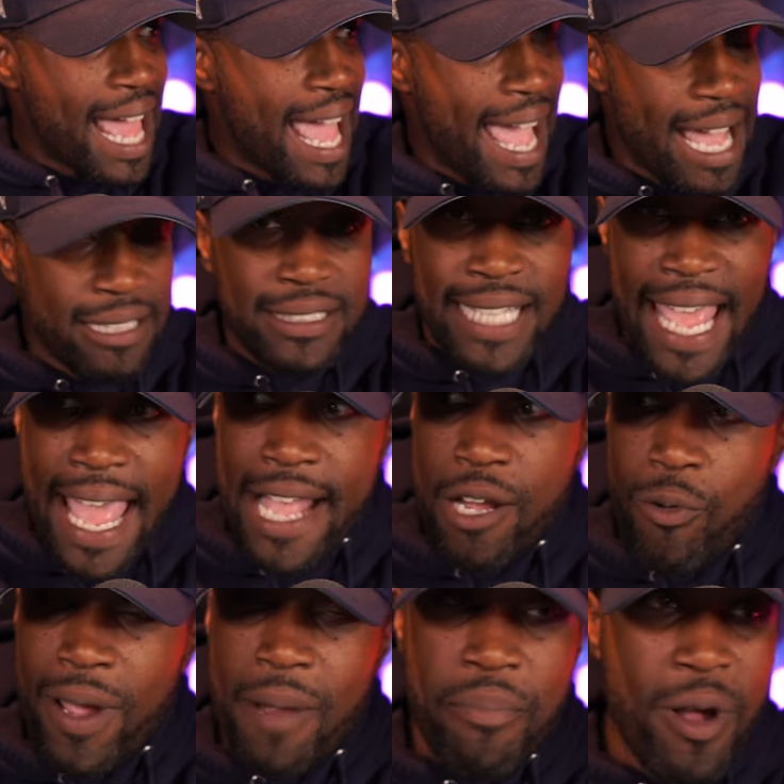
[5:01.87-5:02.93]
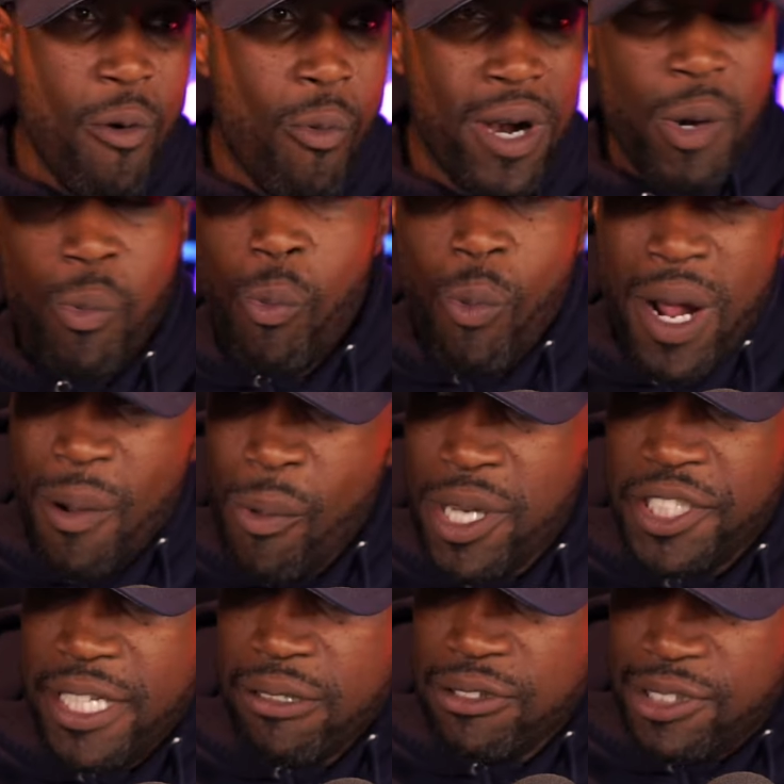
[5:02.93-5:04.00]
hell, Dan Quinn, bro, what was
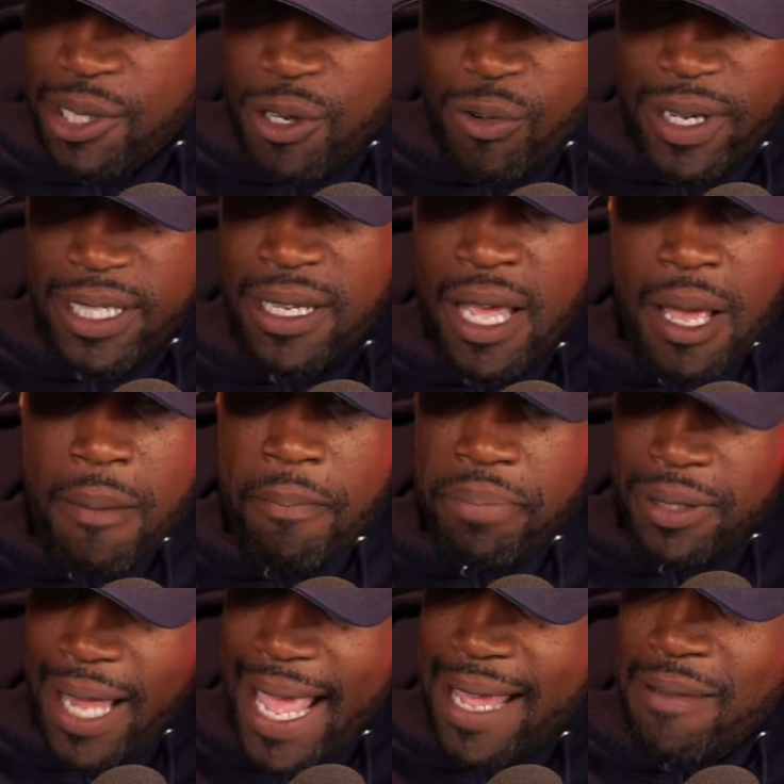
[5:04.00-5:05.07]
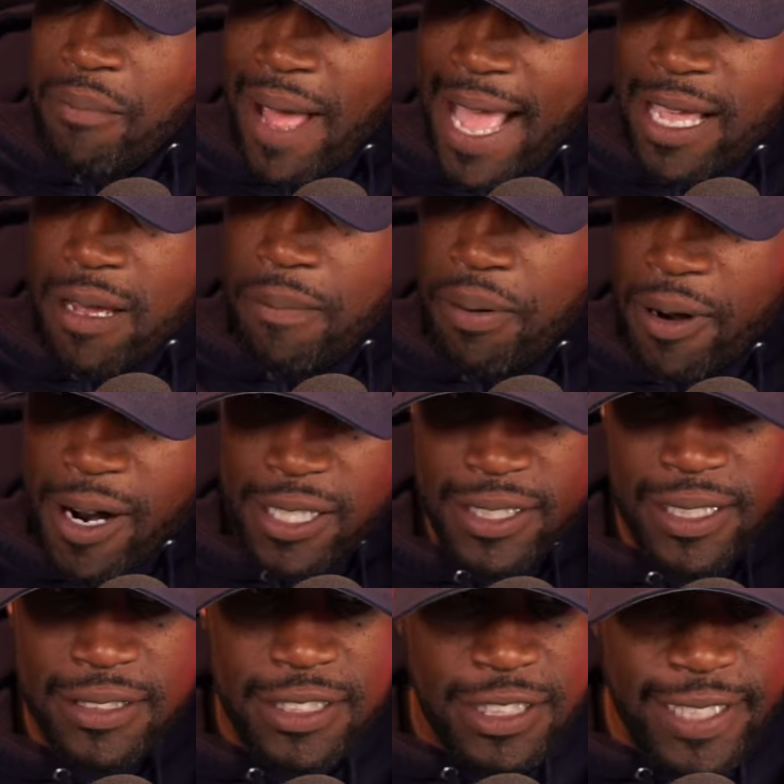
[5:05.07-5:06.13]
you doing playing Micah
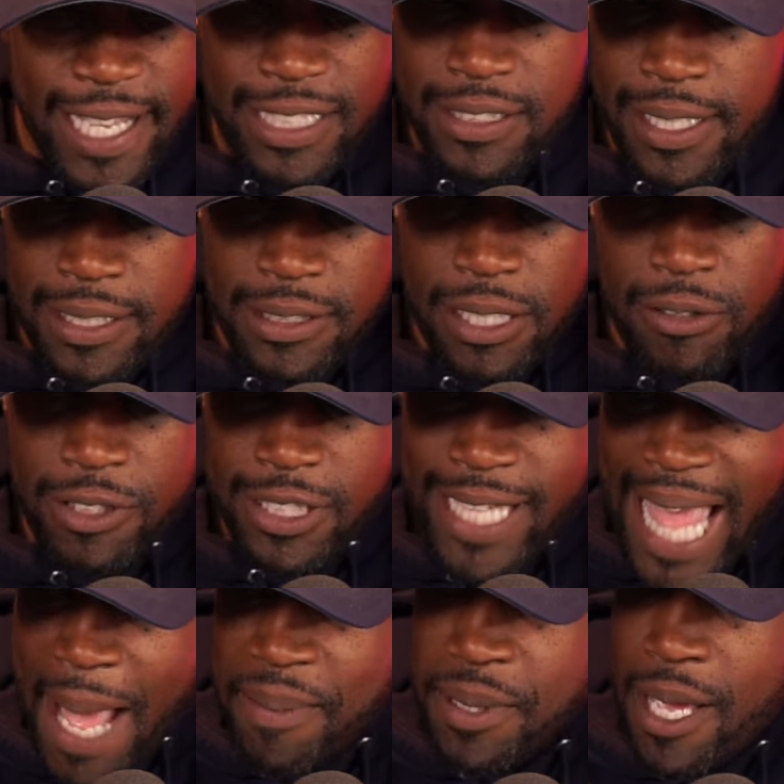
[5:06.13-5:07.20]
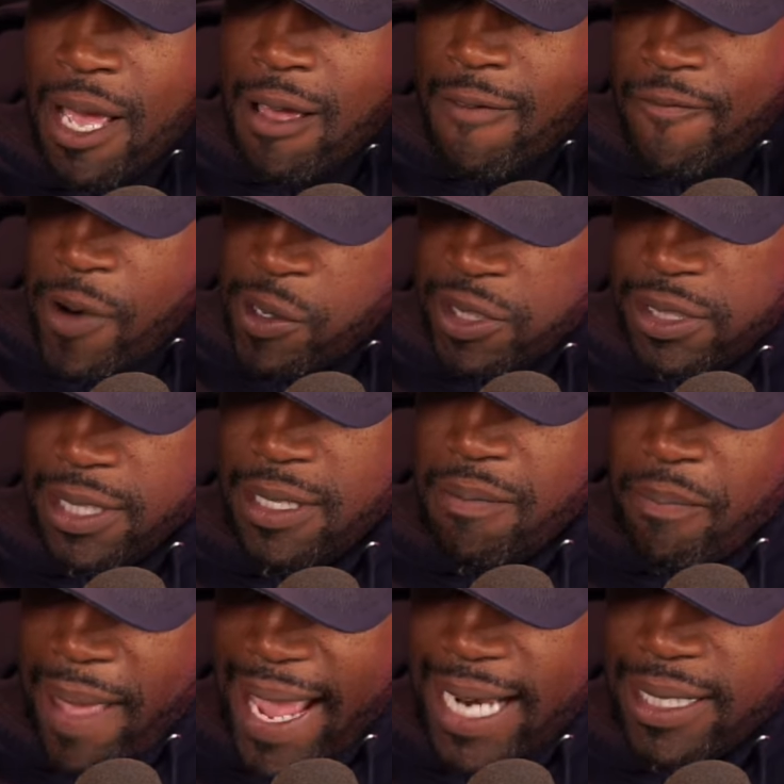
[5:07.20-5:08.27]
Parsons 62 snaps versus the
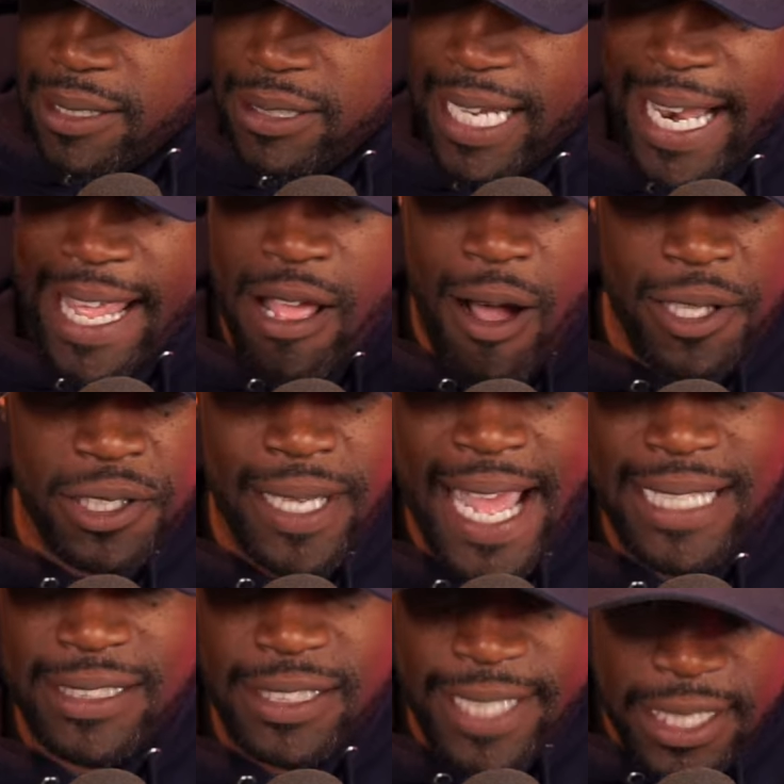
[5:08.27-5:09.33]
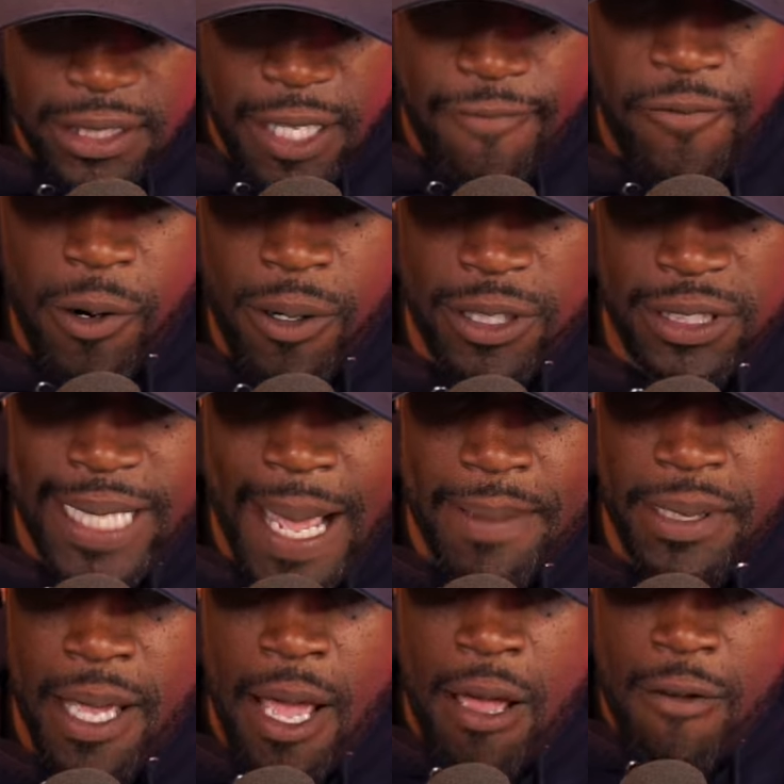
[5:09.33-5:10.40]
Commanders, and he also had 64 snaps
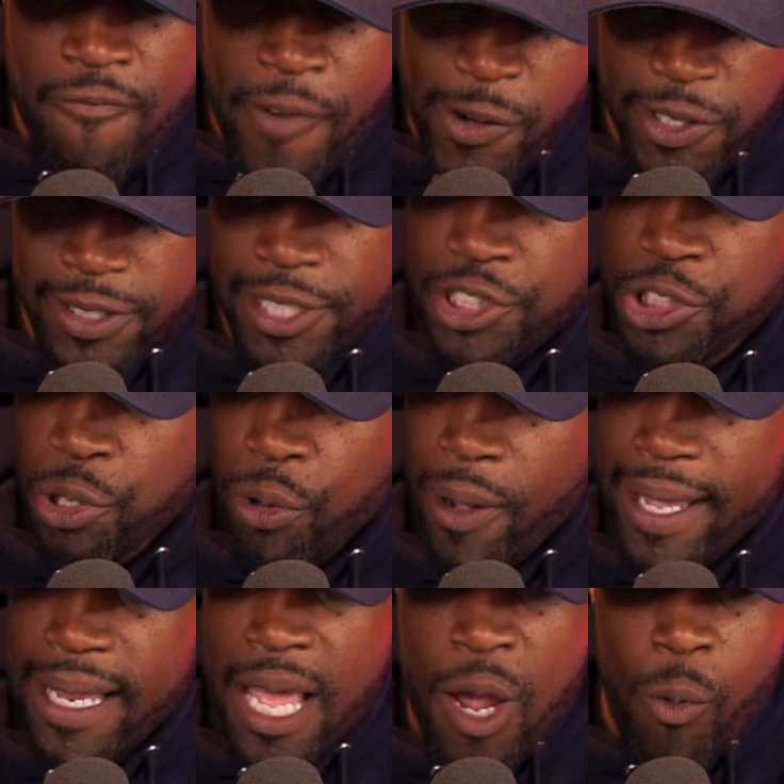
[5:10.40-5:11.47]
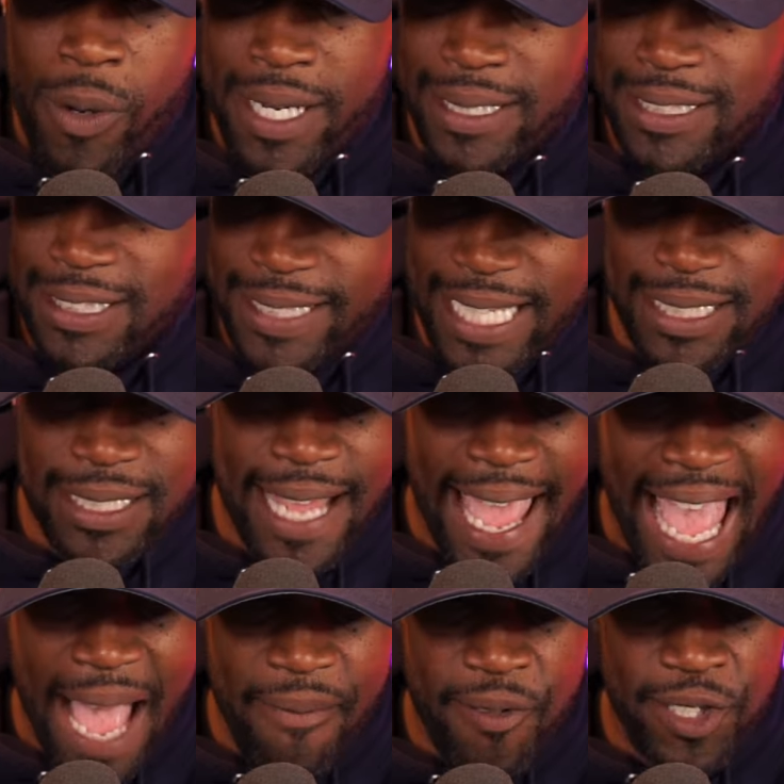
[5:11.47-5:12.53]
versus Detroit when his season
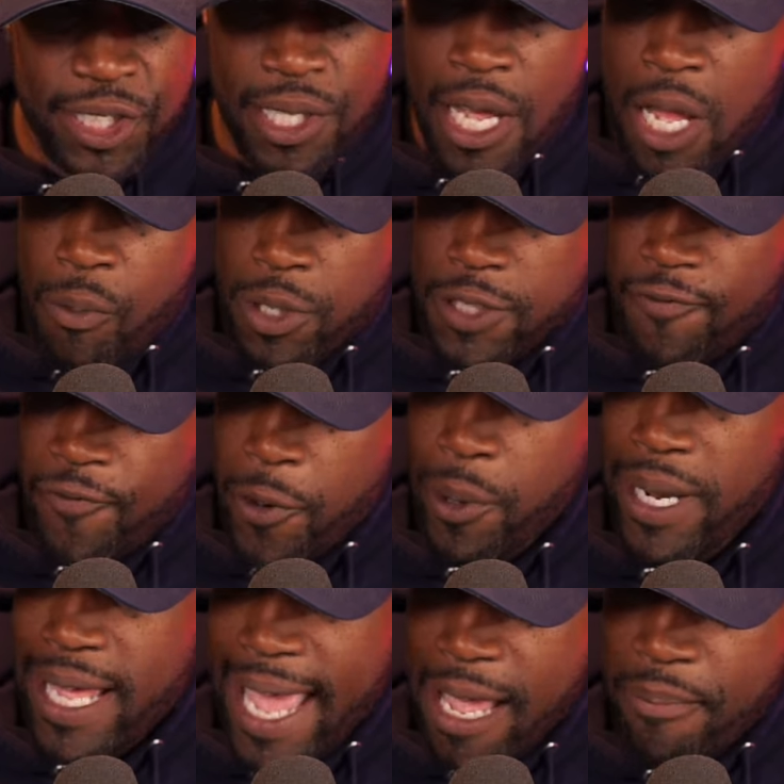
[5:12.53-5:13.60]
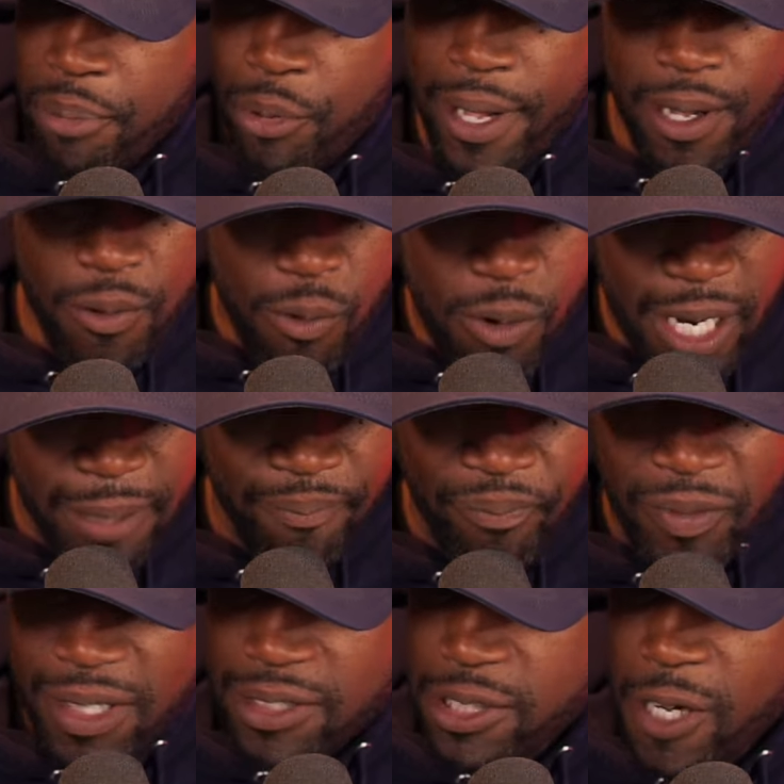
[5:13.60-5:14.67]
average was 48.1.
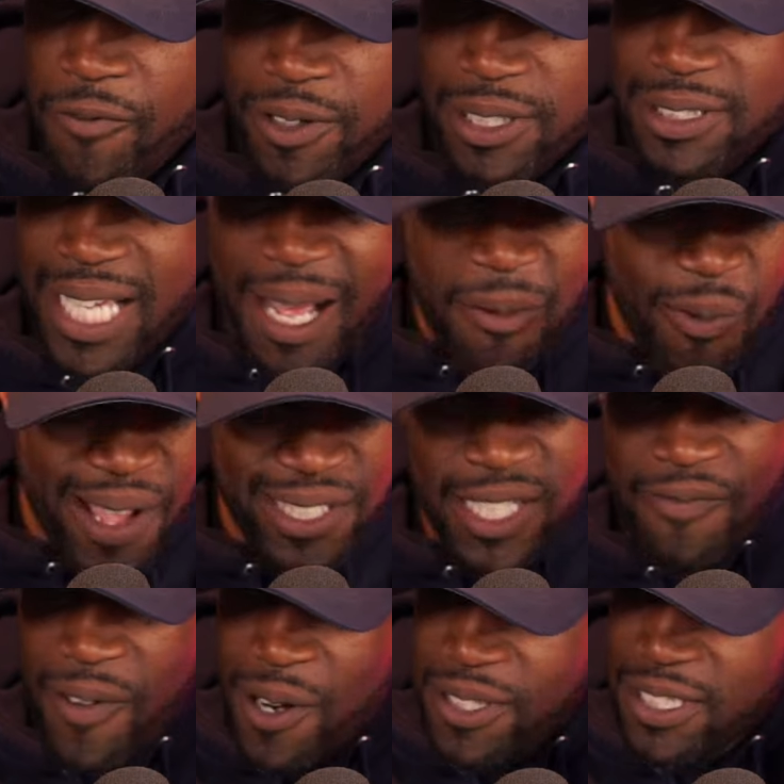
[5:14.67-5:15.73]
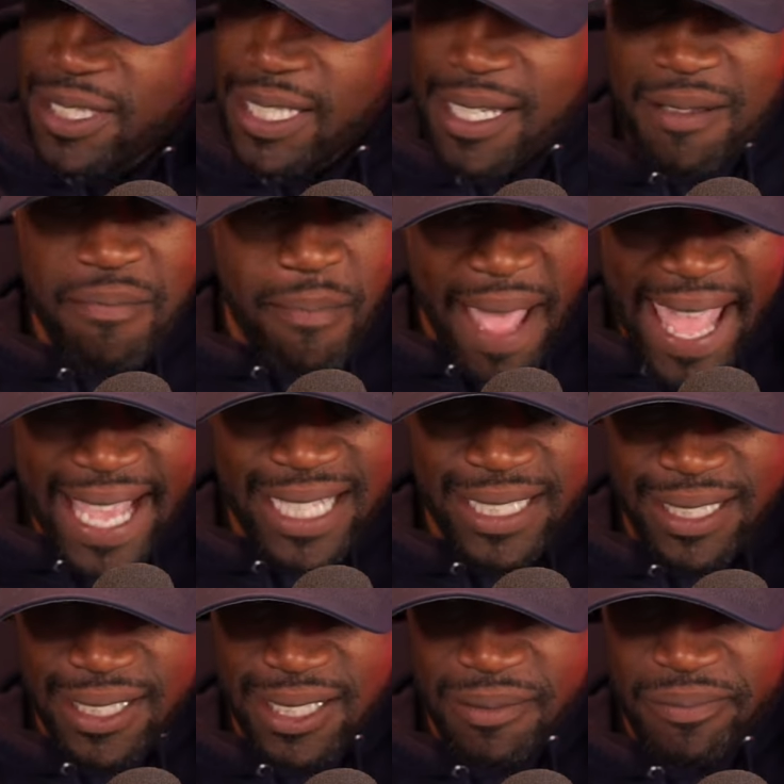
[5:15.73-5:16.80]
So for some reason versus the
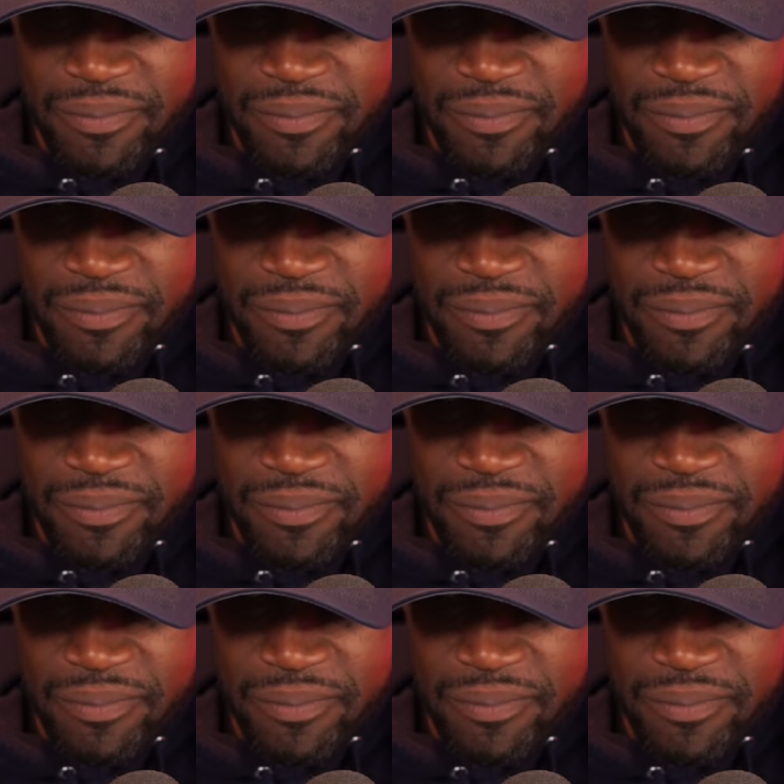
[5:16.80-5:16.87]
Commanders,